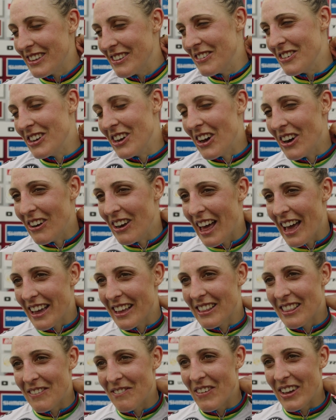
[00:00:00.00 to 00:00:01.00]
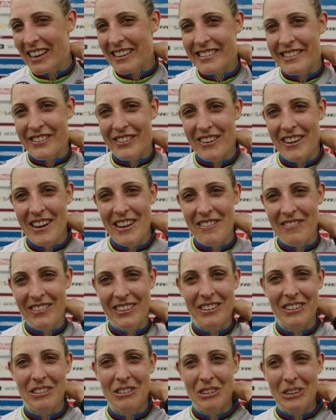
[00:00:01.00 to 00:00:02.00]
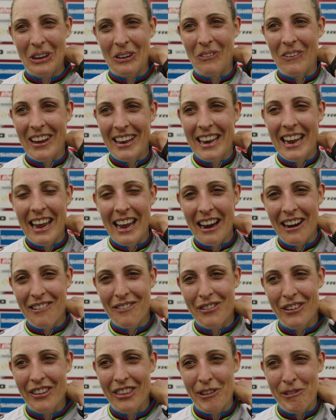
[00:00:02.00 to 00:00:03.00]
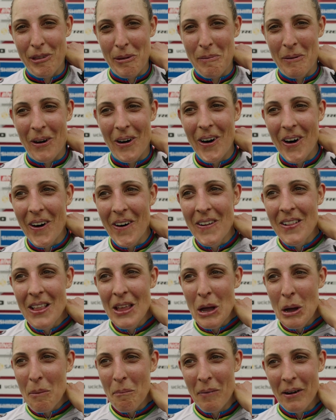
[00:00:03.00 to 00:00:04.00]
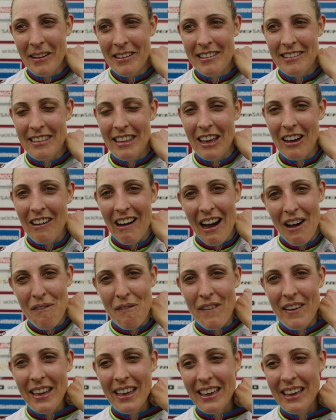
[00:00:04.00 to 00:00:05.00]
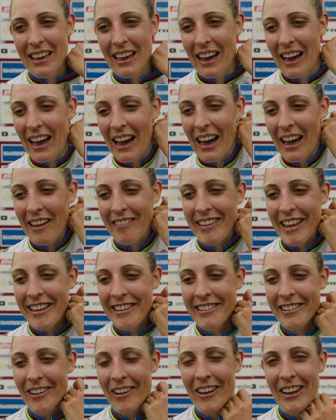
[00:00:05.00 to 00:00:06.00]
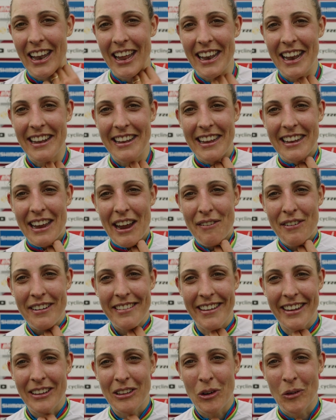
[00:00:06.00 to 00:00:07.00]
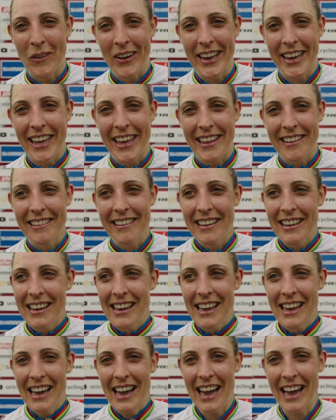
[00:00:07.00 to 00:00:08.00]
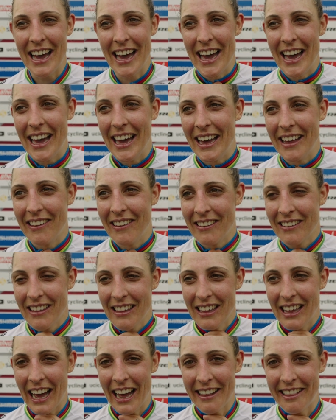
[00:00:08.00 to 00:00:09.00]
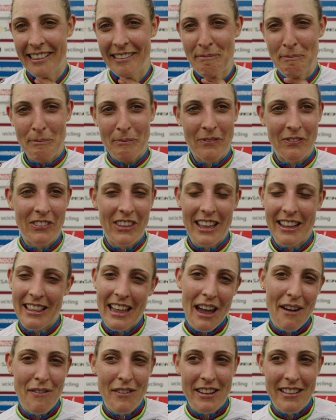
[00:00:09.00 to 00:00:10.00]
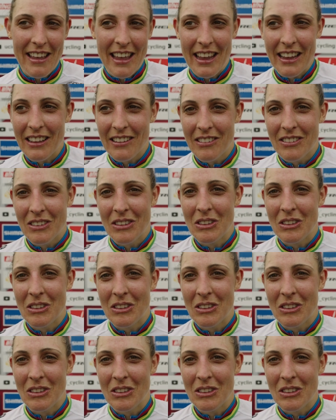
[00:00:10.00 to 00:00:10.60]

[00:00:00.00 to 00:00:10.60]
you know, like the biggest dream to, to win here in front of them all. But still, I think uh, they saw that I did everything to win it. And uh, I did everything